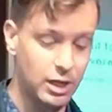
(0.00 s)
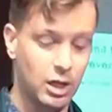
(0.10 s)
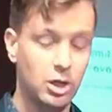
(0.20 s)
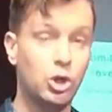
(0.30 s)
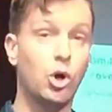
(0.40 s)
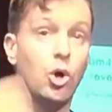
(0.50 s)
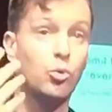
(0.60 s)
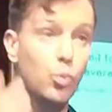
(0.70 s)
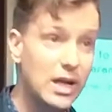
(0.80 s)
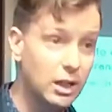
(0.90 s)
your own
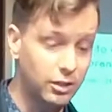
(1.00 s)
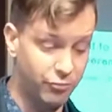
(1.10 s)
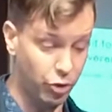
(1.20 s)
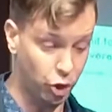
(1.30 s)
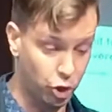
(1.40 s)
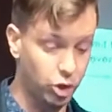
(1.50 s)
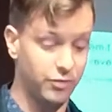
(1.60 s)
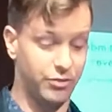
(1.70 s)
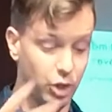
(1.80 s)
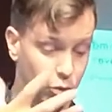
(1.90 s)
will for the good of
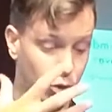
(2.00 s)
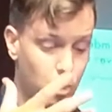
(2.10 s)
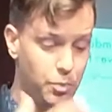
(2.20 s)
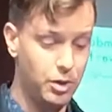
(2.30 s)
the group,